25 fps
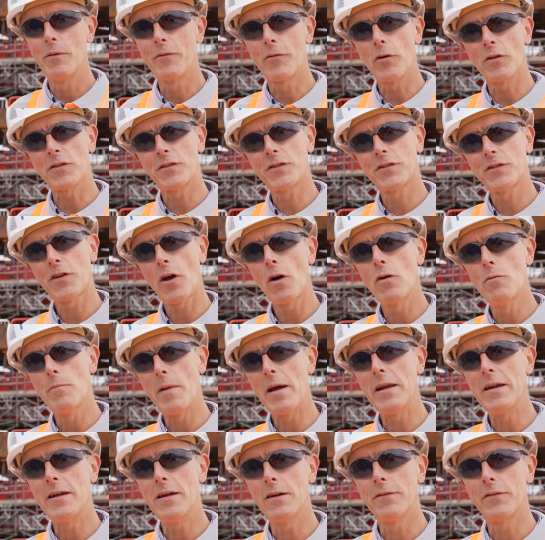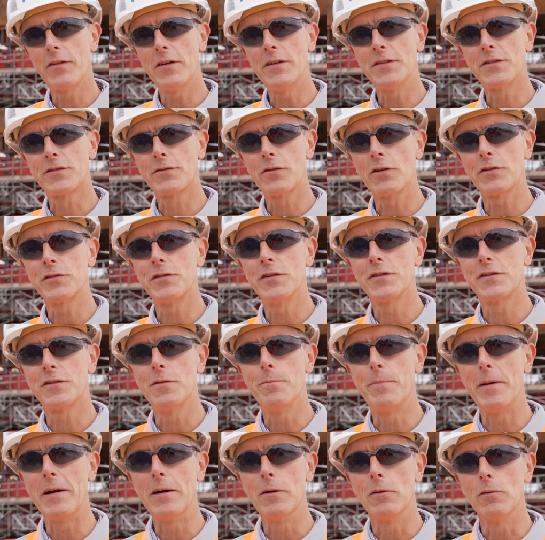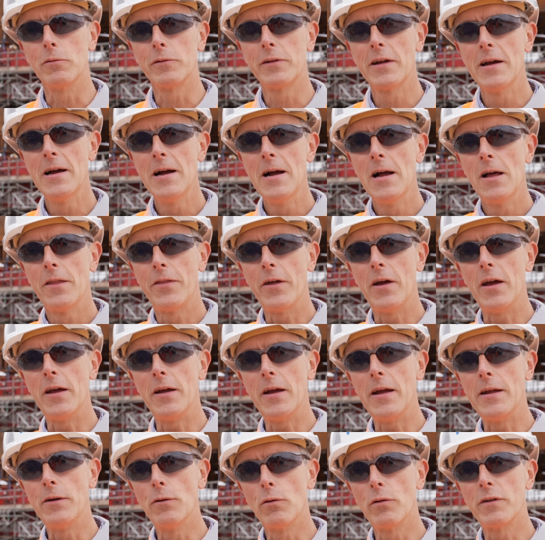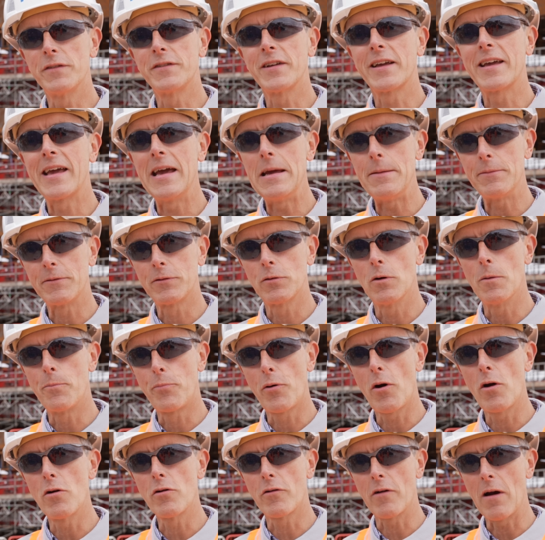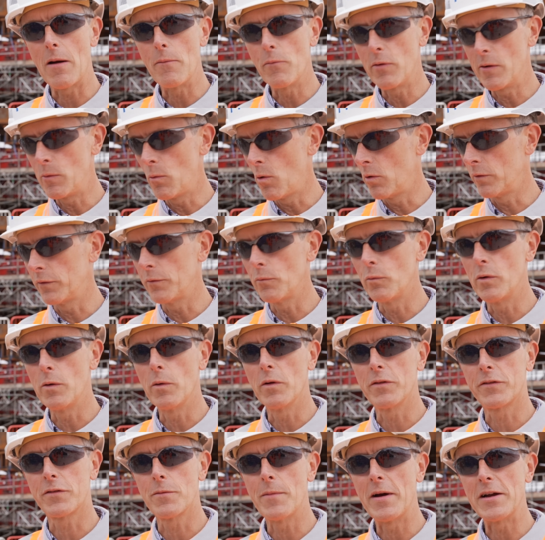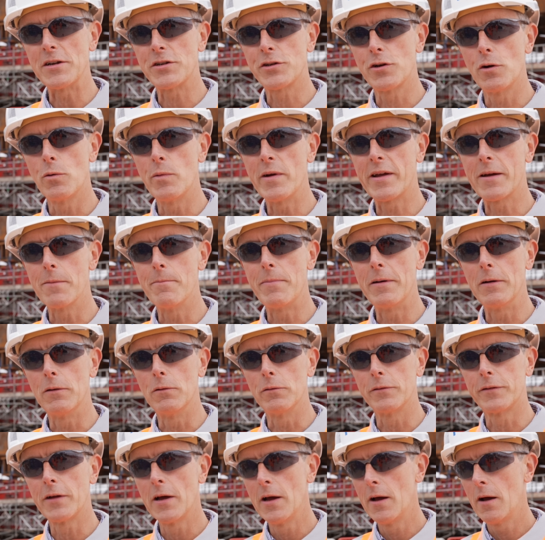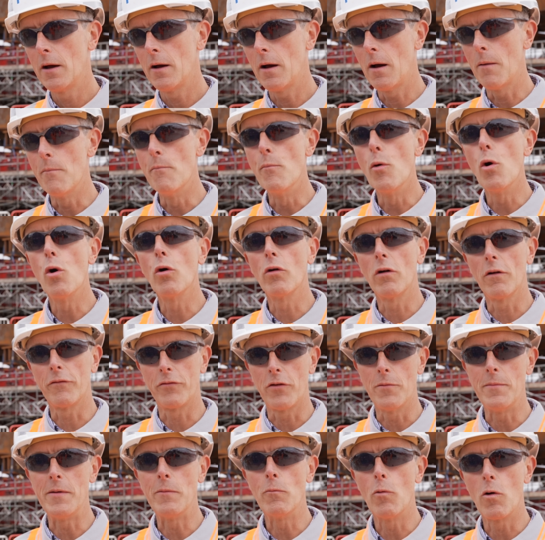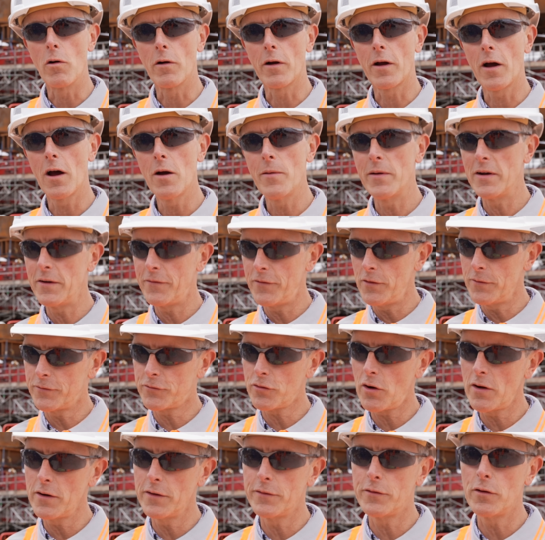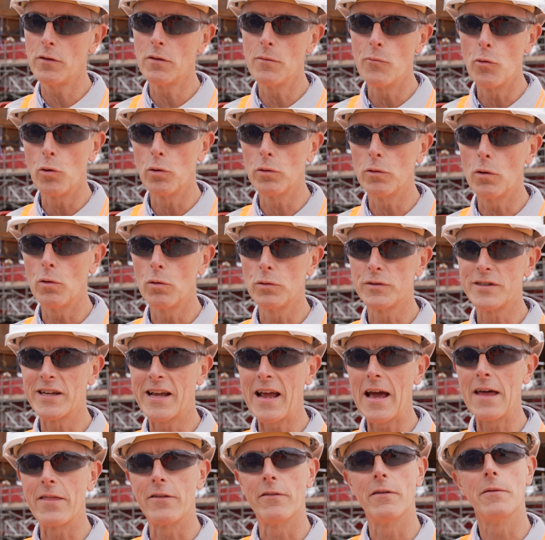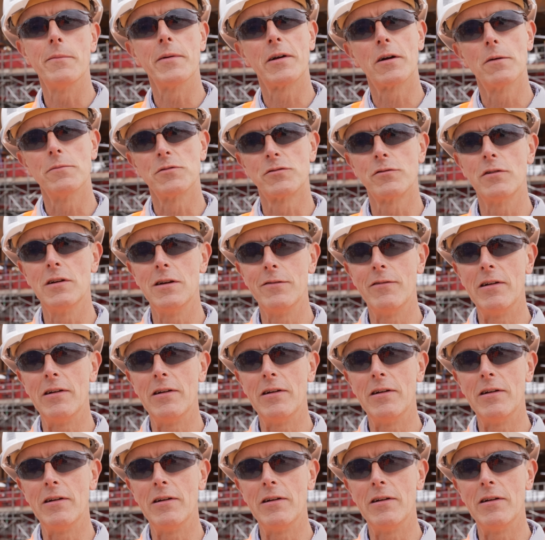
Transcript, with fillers: We've got so many of these structures to build that in order to keep to a program, we want, we want to make sure we can build more of them in one go. And if you're trying to do them all, all together, it becomes really,